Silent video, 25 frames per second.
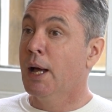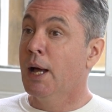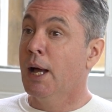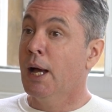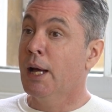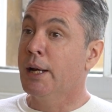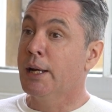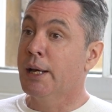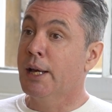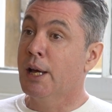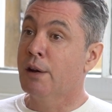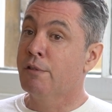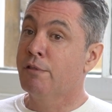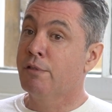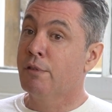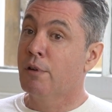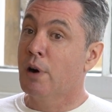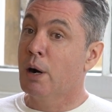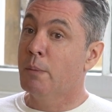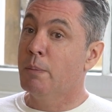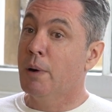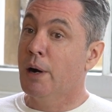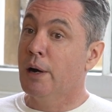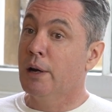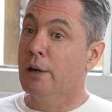And again, for
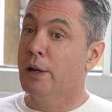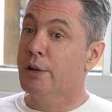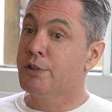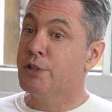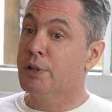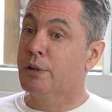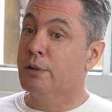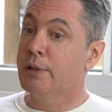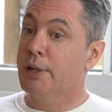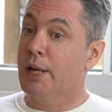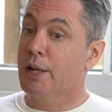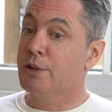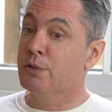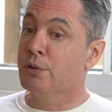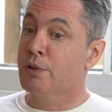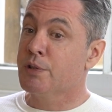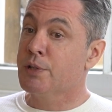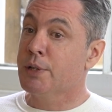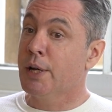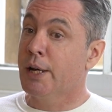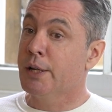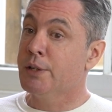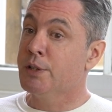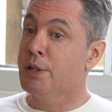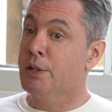our biological natural
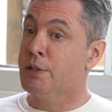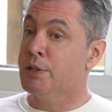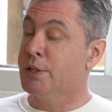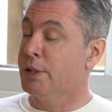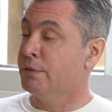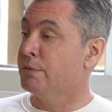scientists,